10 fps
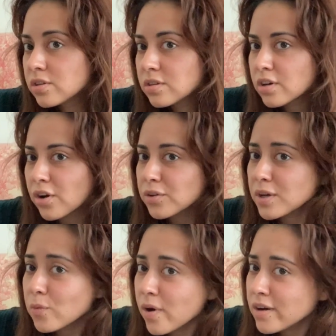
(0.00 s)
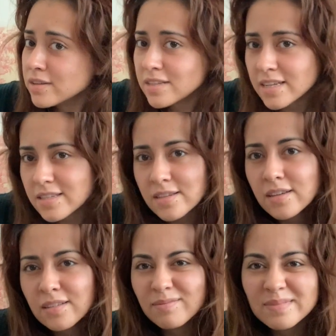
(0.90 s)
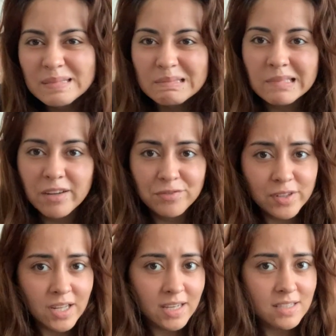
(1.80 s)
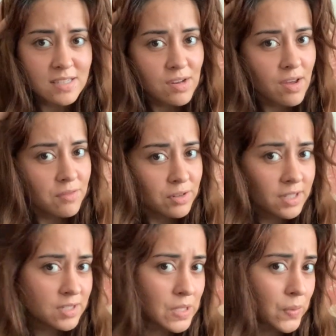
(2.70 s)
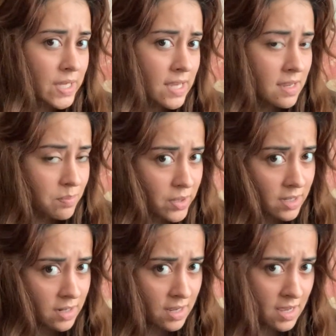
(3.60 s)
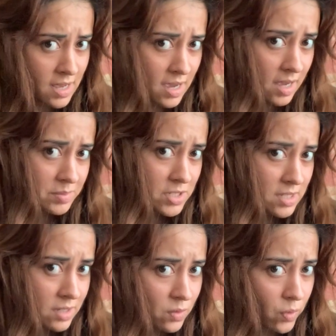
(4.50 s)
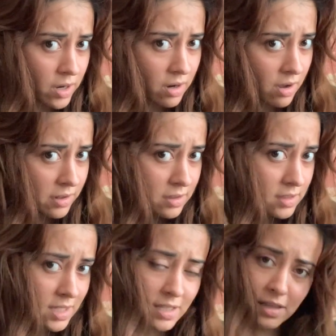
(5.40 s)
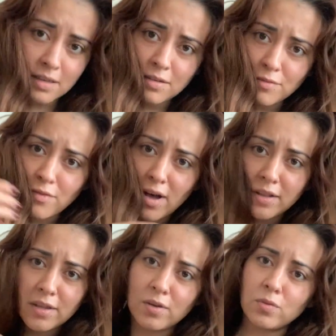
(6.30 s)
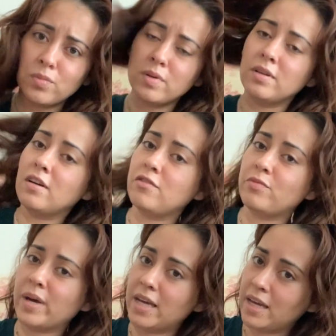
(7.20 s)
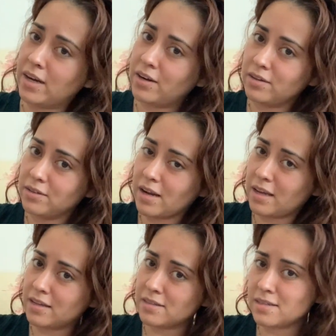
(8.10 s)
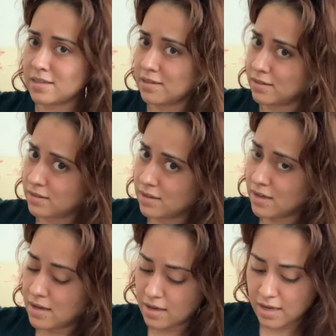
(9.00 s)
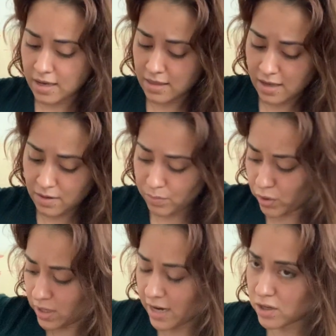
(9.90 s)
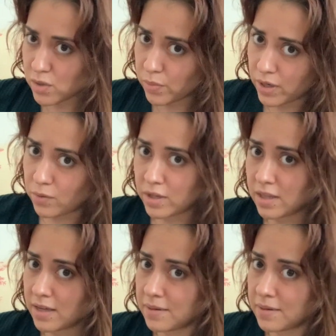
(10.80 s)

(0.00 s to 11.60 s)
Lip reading: curling wand is, I feel like it's not really doing it, but I'm just gonna work on the volume of my hair and then put hairspray with it.